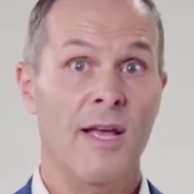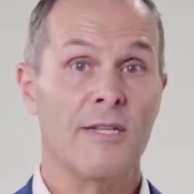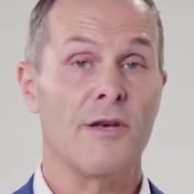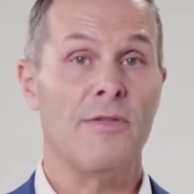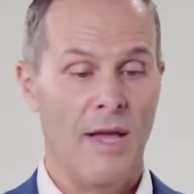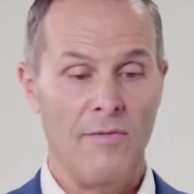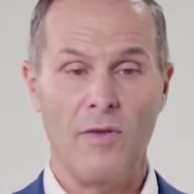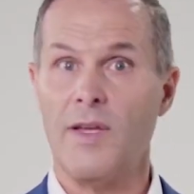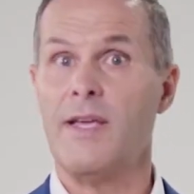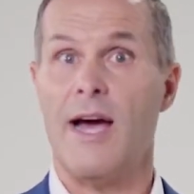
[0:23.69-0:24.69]
So the level
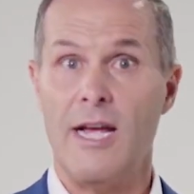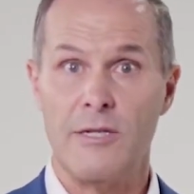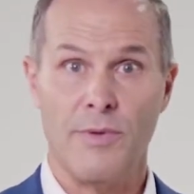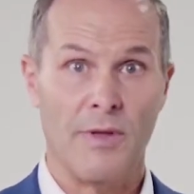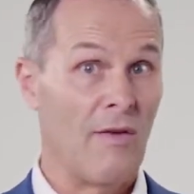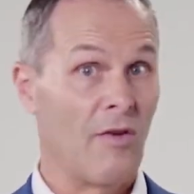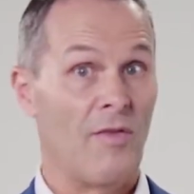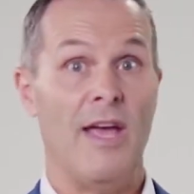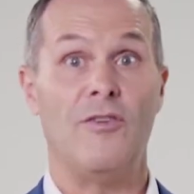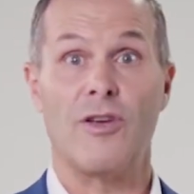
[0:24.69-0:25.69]
of engagement, the level
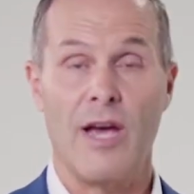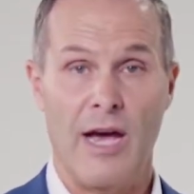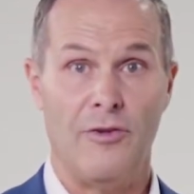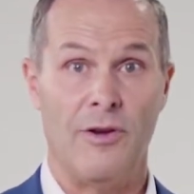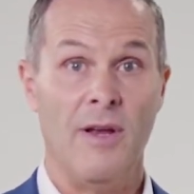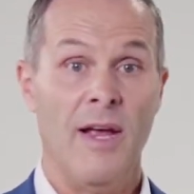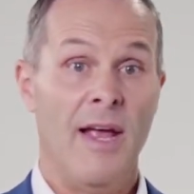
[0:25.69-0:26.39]
of education,